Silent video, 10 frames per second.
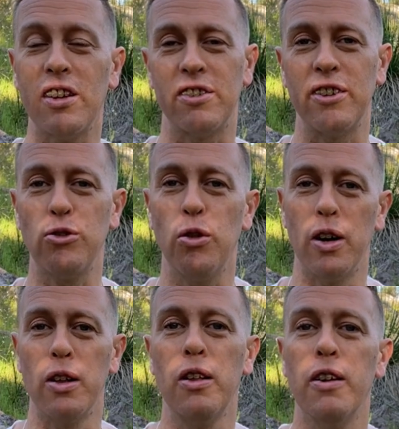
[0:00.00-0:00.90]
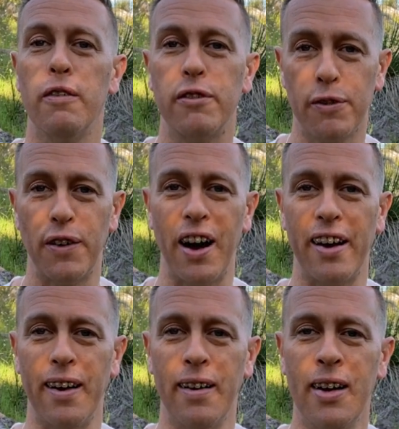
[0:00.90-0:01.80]
the essential oil of
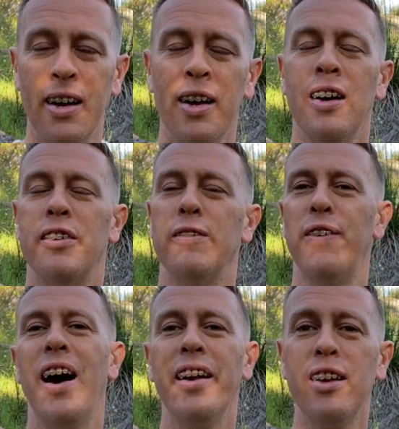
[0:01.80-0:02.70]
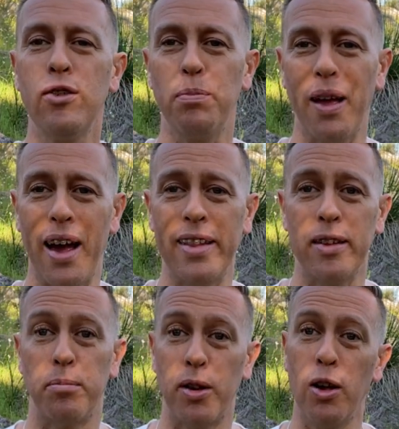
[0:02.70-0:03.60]
Davana. Davana is a
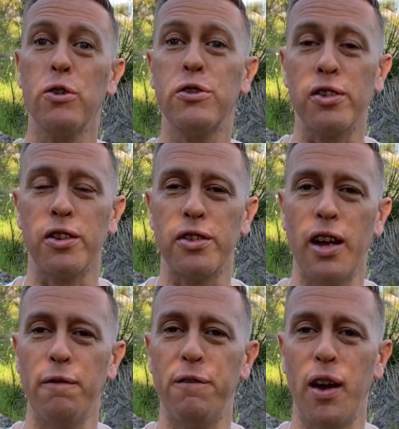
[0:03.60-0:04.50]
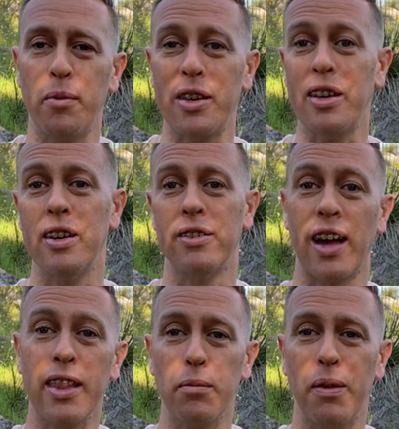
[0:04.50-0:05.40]
plant that belongs to the same family
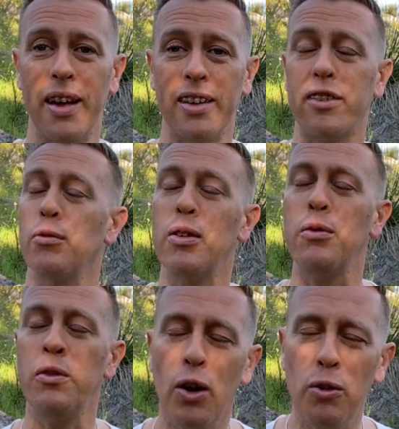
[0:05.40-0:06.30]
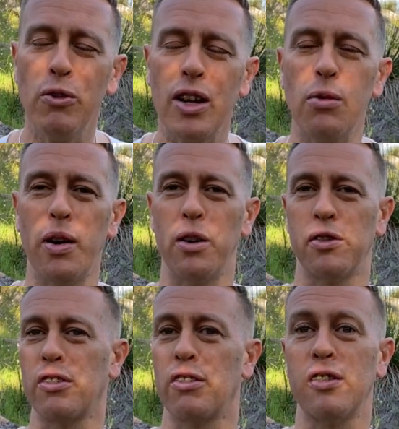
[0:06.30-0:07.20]
as other plants that we know really
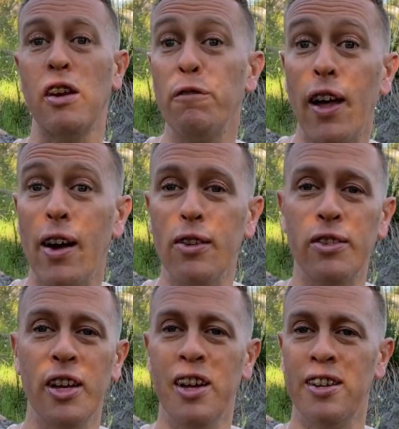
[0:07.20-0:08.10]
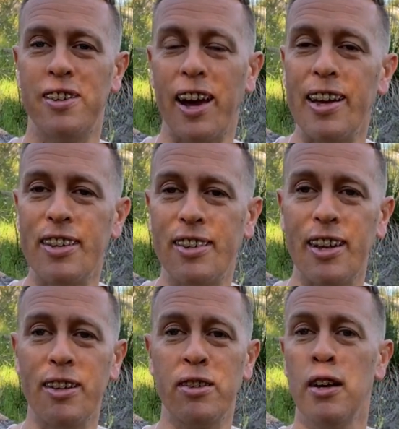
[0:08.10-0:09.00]
well, such as sunflowers,
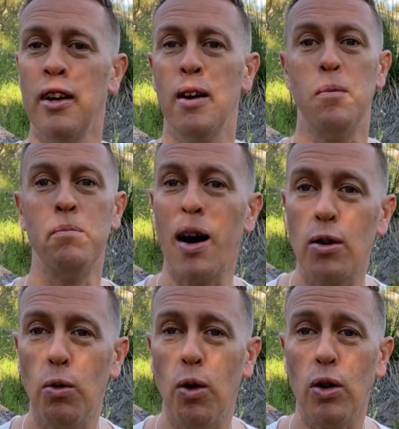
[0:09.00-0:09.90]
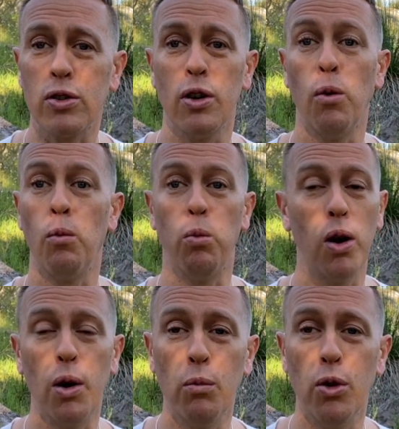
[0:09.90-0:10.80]
daisies, mugwort,
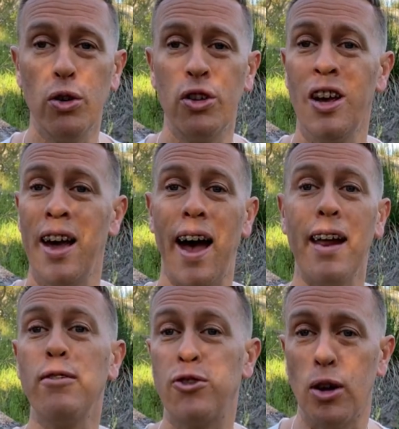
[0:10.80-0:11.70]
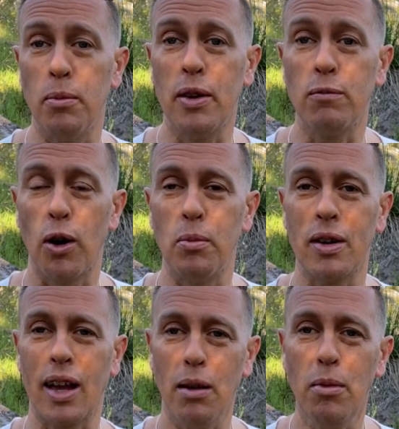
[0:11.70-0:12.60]
wormwood, and German and
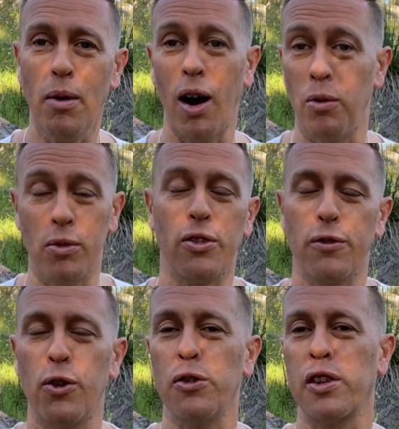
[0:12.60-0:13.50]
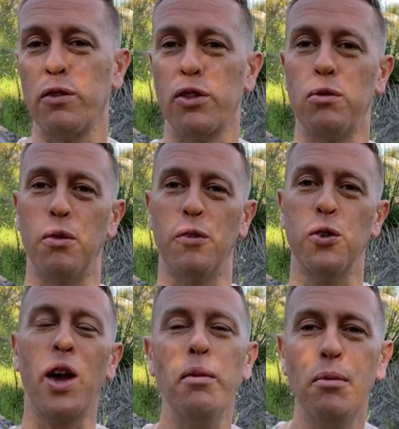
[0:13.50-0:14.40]
Roman chamomile, which of course give us those
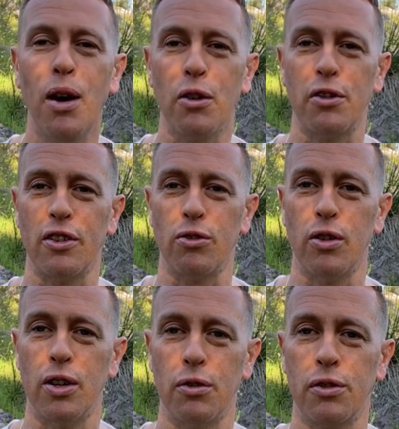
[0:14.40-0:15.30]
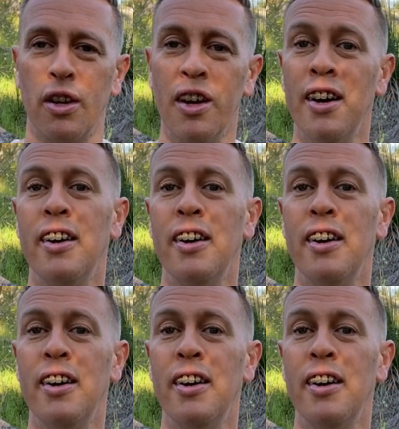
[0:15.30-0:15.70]
beautiful chamomile essential oils.